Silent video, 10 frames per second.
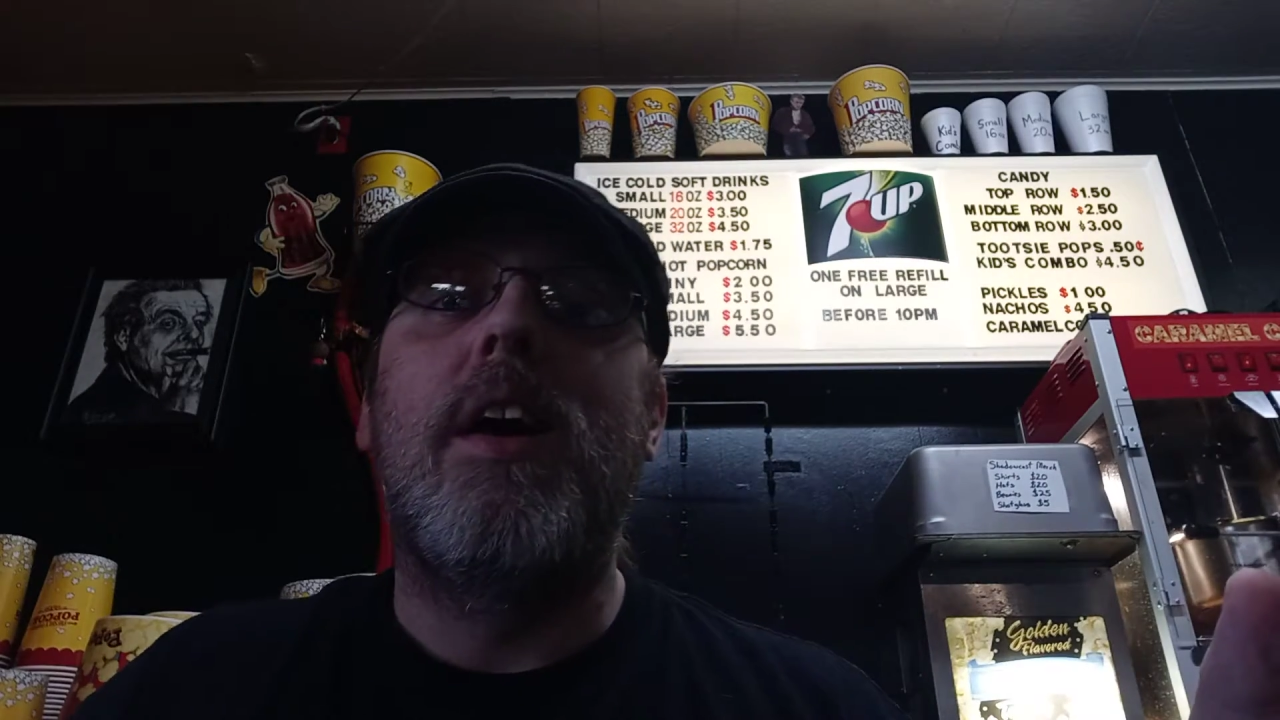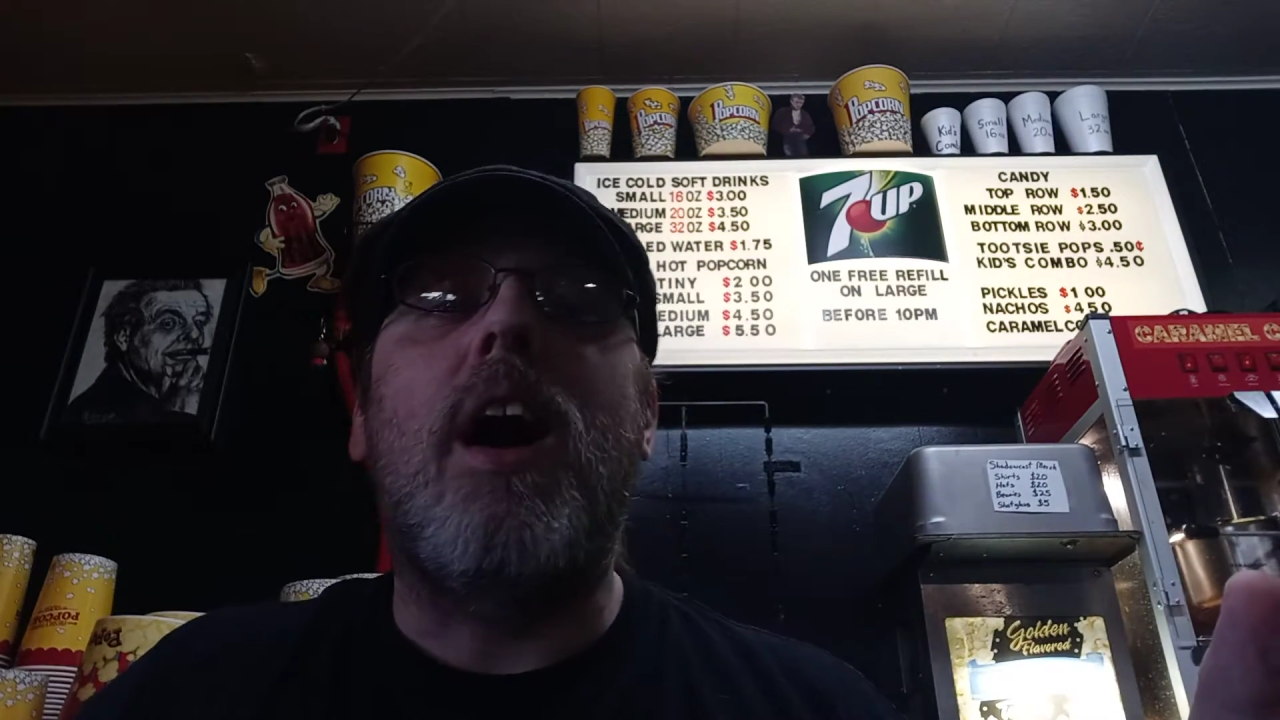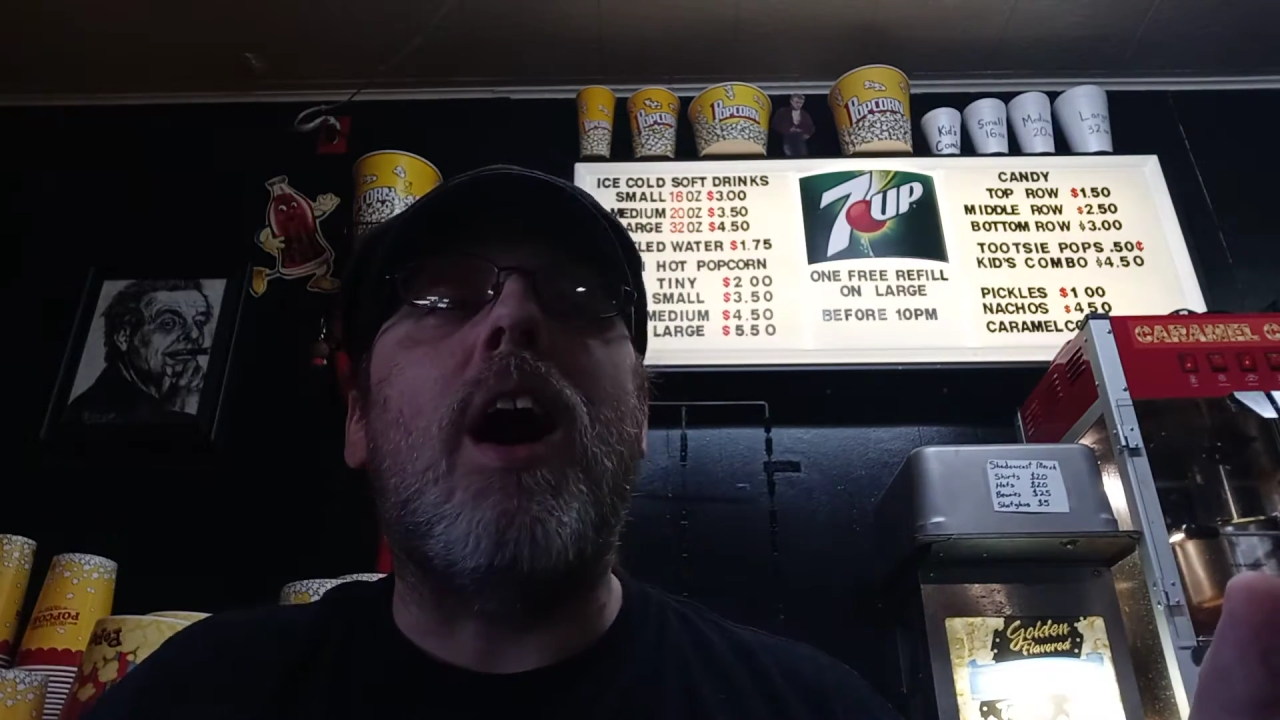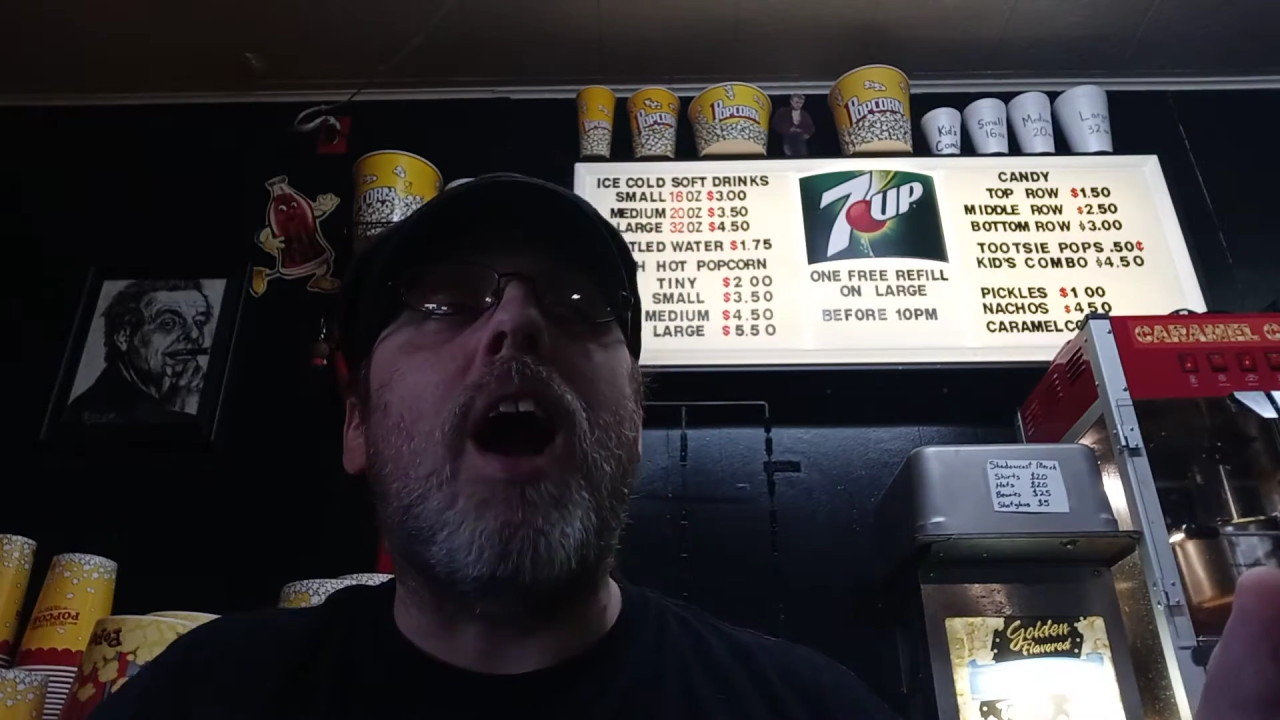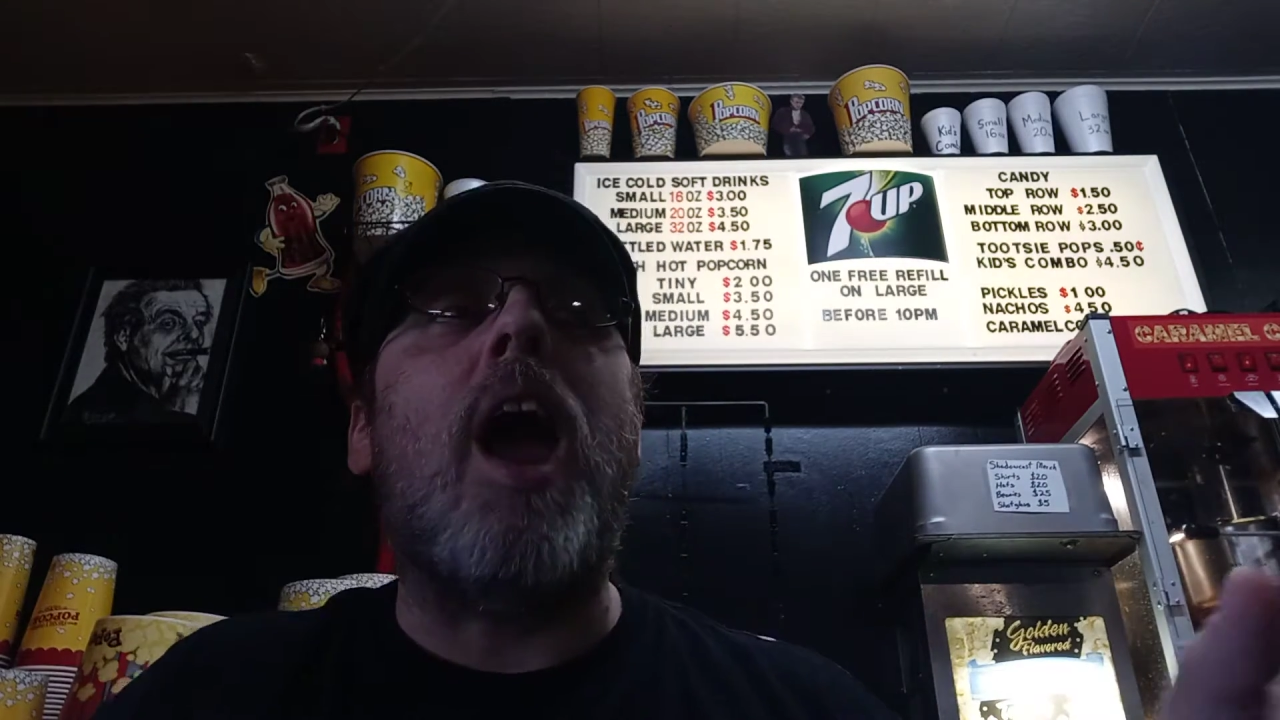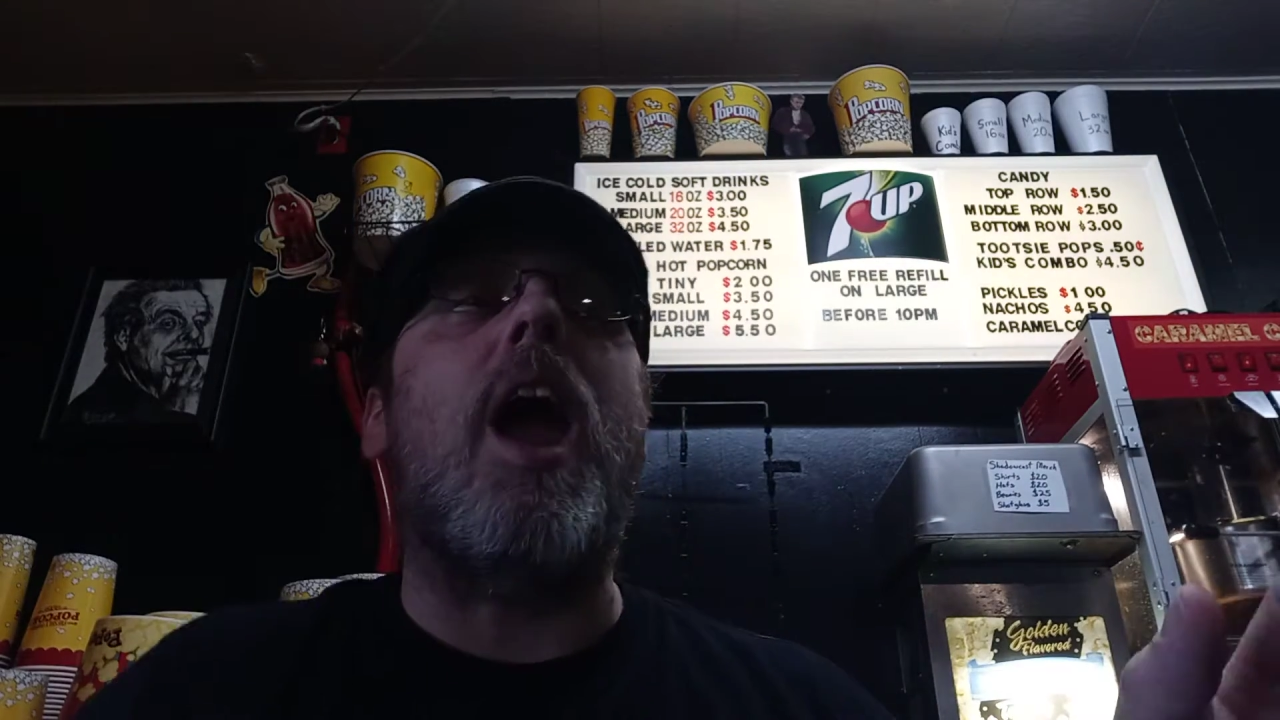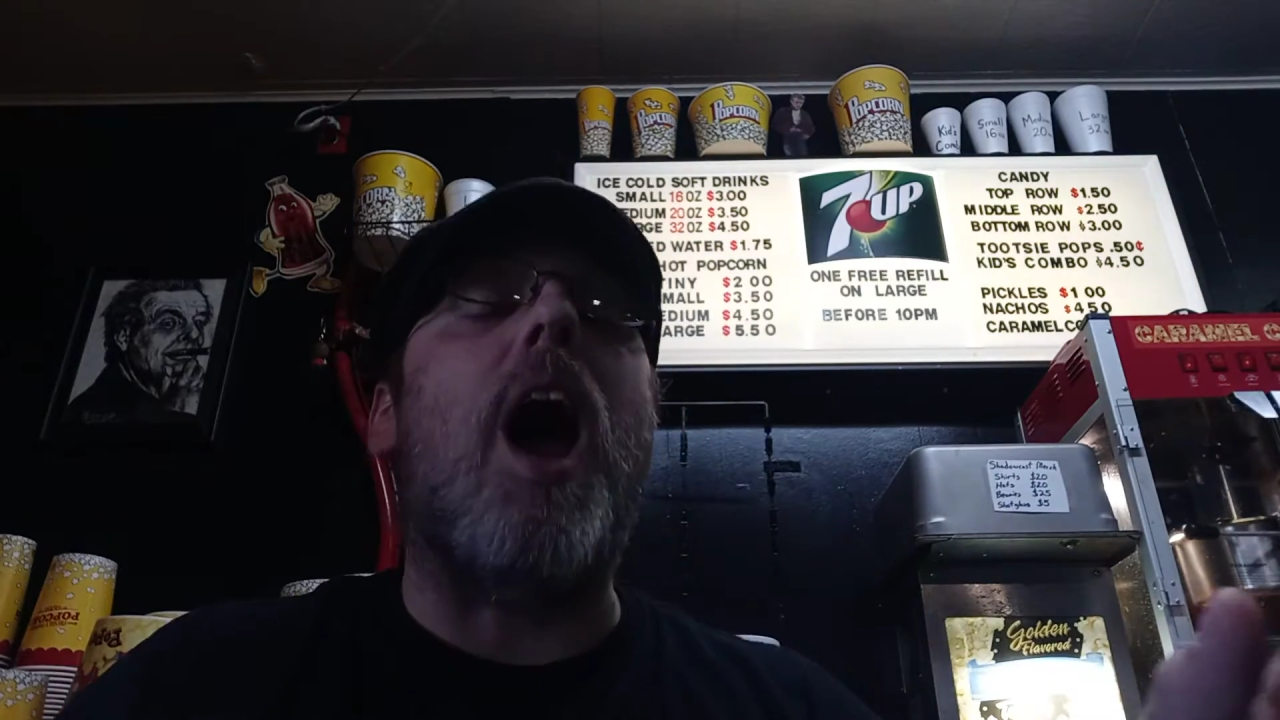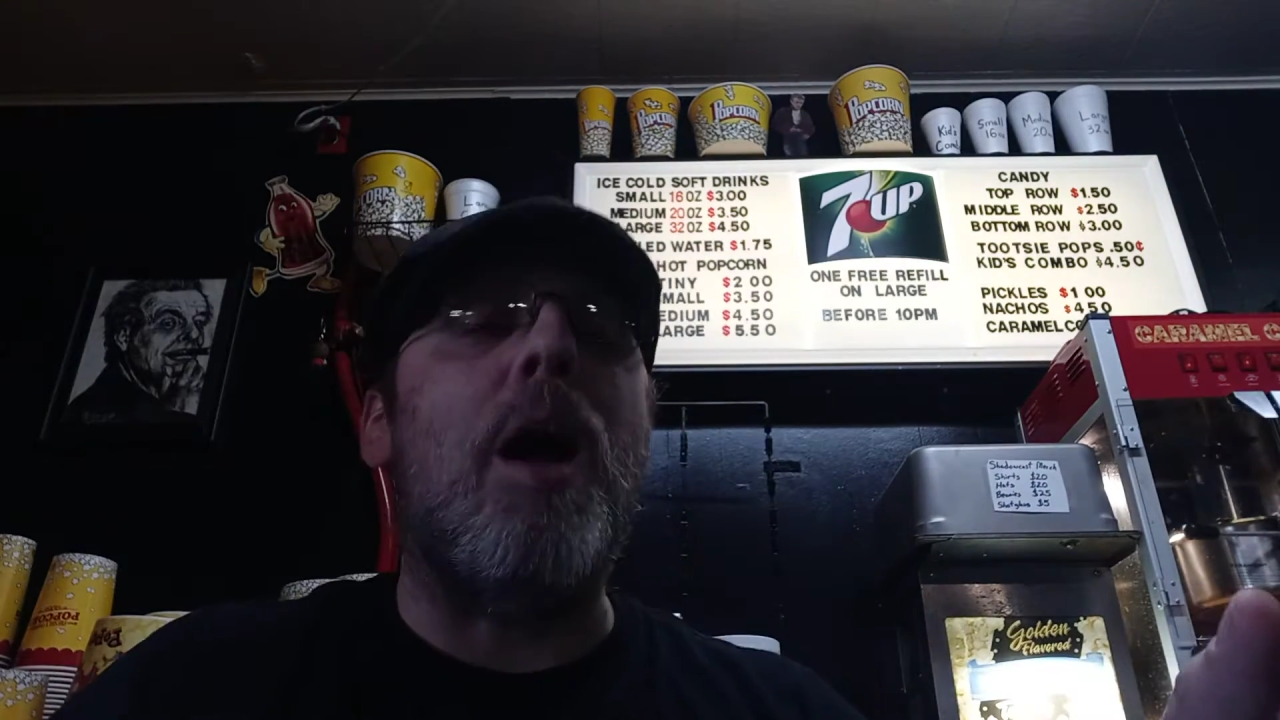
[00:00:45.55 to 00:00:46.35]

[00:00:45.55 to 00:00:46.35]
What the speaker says: Alright,